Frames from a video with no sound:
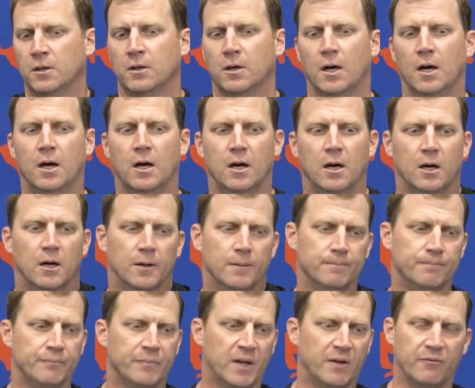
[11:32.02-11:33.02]

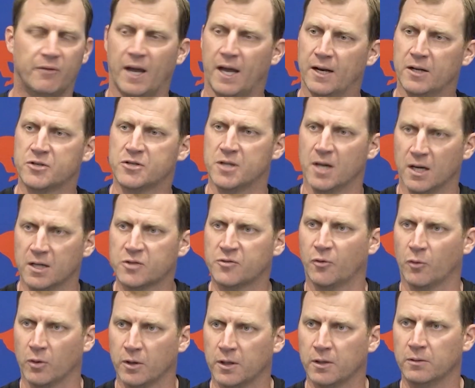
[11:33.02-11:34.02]
advantage does
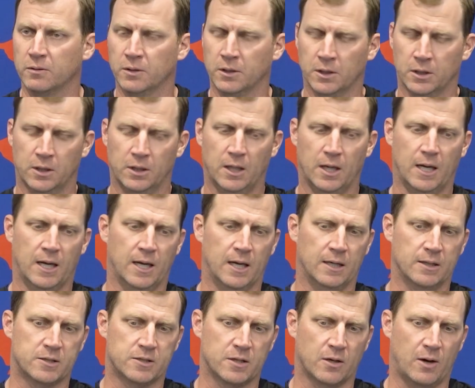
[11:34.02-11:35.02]
for you.
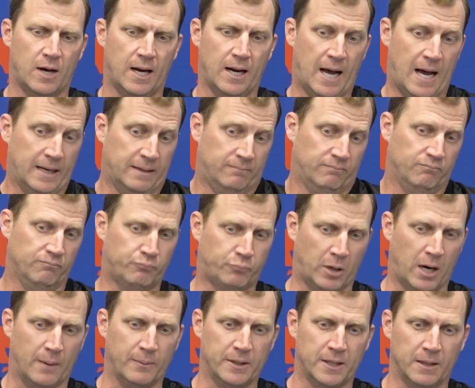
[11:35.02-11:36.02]
And so I
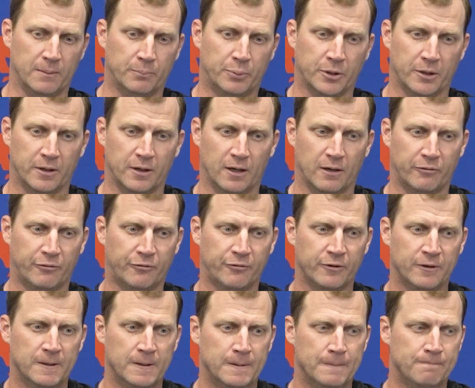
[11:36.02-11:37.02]
probably didn't put enough
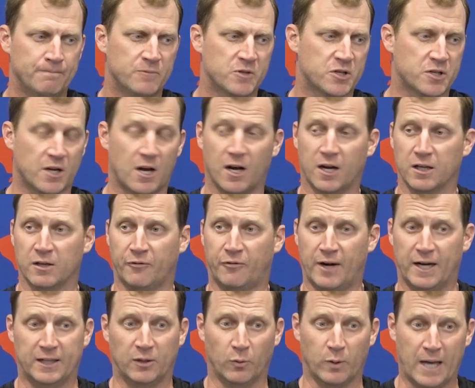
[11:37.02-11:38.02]
stock on the
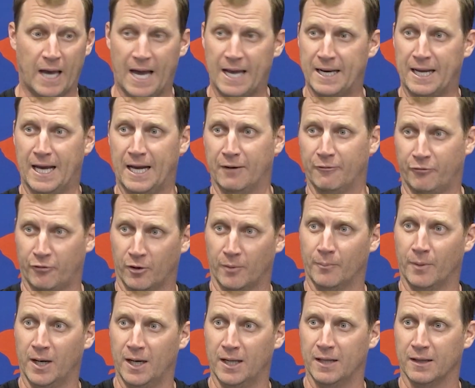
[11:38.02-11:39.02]
fact that we hadn't had it for a
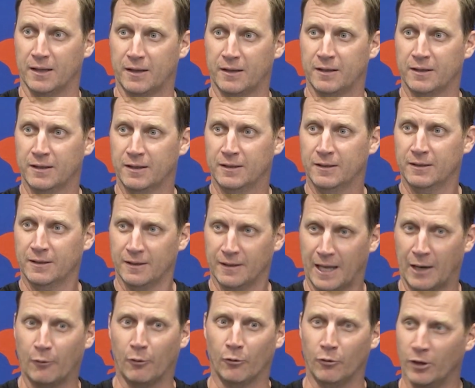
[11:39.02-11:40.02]
month.
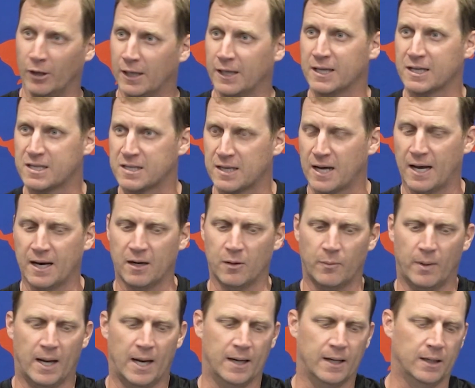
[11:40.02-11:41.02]
They were really excited
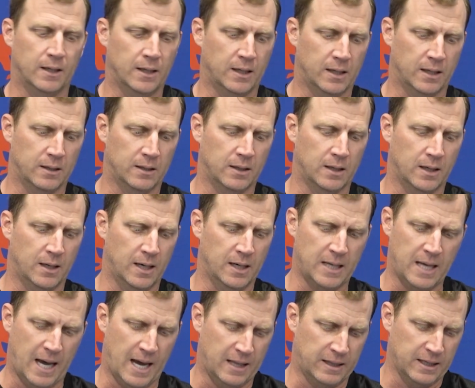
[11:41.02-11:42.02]
about it. And
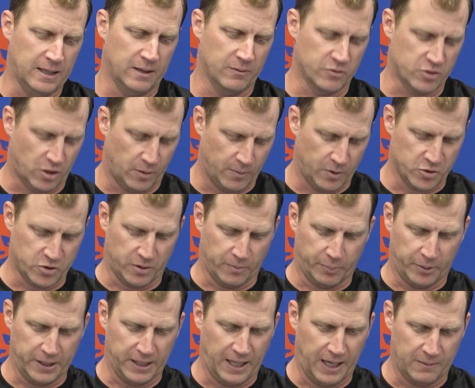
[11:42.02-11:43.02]
yeah, I think it was our most
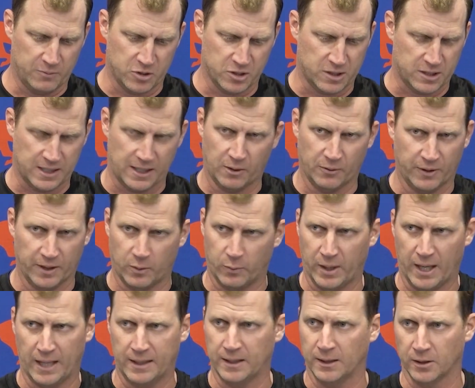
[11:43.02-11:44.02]
complete game just because I don't think
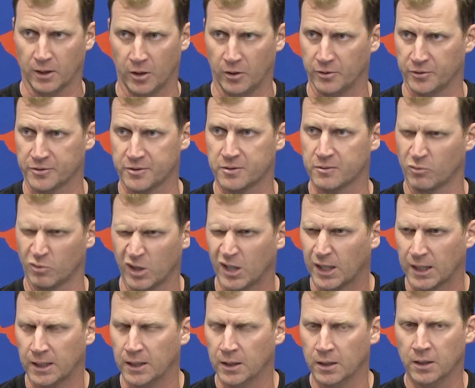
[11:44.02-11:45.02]
we had any lulls,
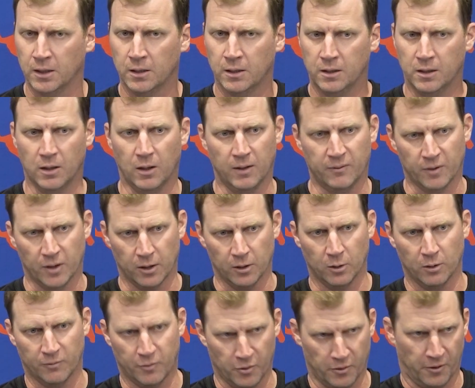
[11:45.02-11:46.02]
really. You know, even at
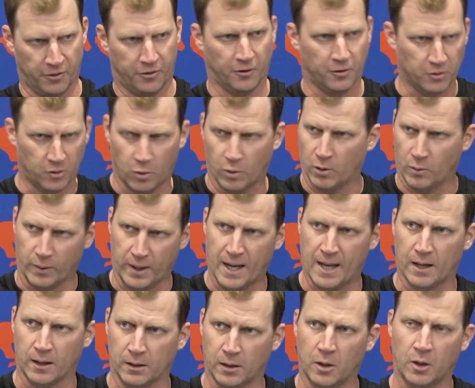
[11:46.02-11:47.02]
Louisville, the third quarter, we
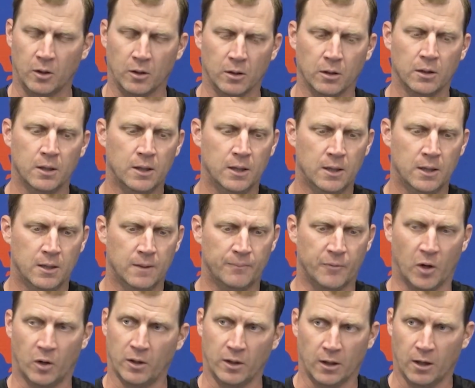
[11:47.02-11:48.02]
had a lull.
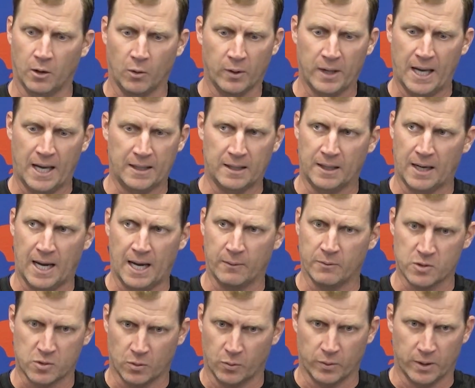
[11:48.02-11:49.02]
The only lull we had tonight
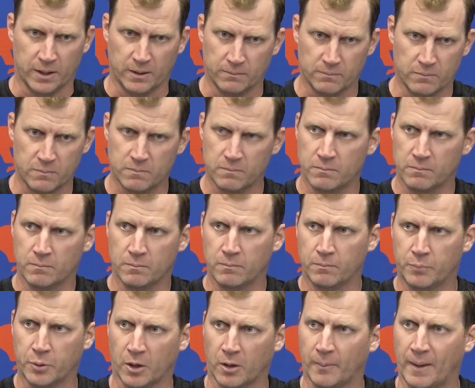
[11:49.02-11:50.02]
was when we
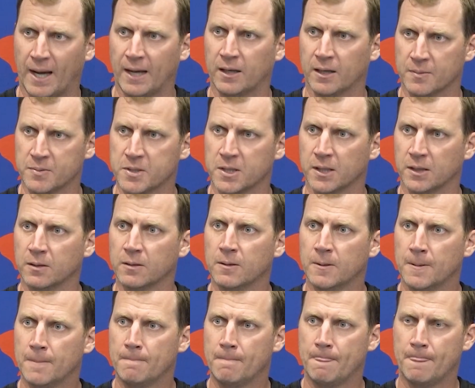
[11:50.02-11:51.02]
put our backups in.
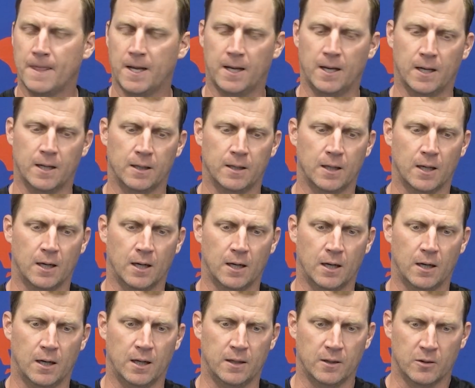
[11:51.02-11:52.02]
And
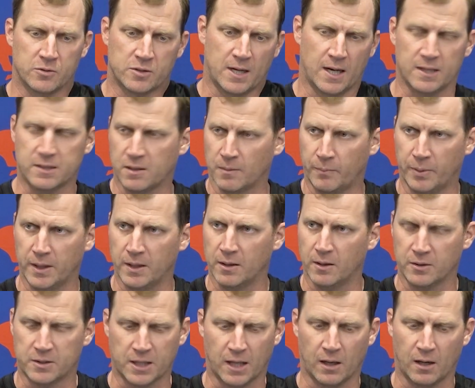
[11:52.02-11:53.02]
those guys competed
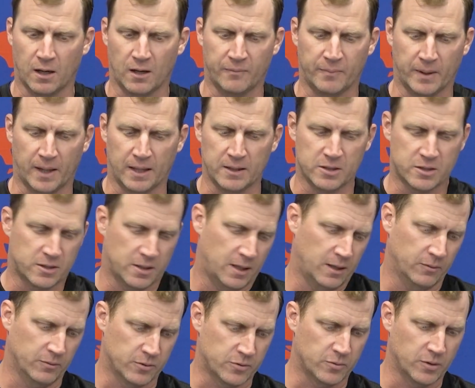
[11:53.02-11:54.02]
their tail off. But I just thought
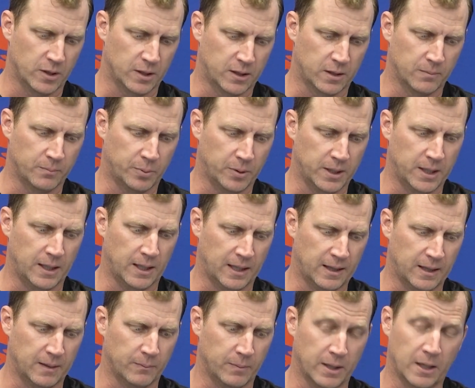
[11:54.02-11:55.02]
it was really complete, and I
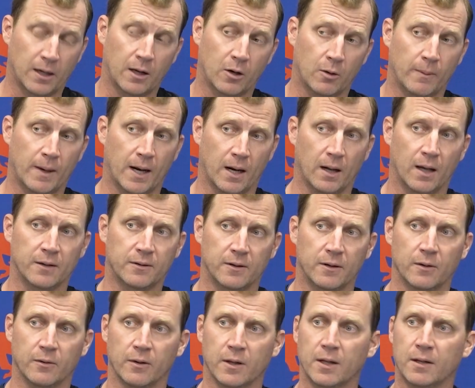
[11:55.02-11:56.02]
think being at home had a lot to
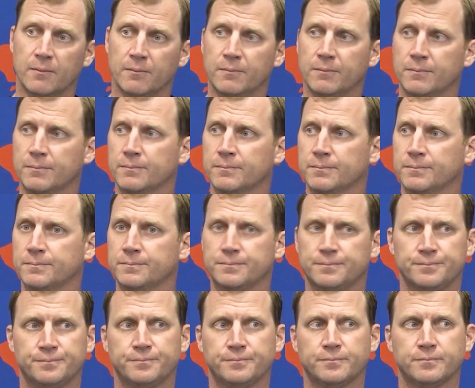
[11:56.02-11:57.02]
do with
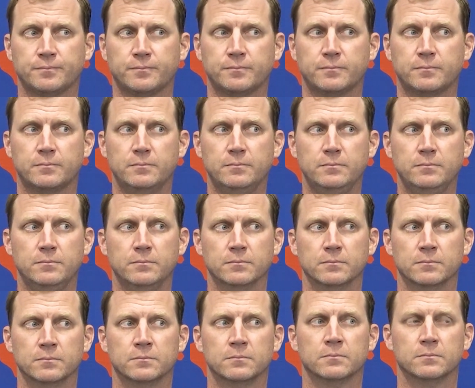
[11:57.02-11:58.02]
it.
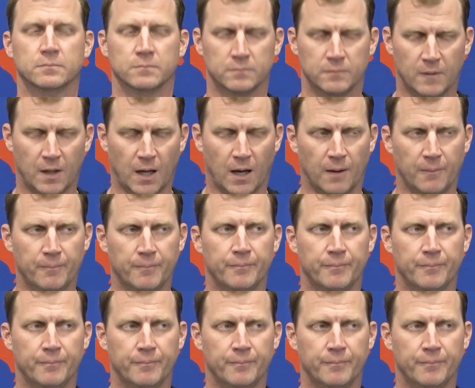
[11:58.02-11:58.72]
Yeah.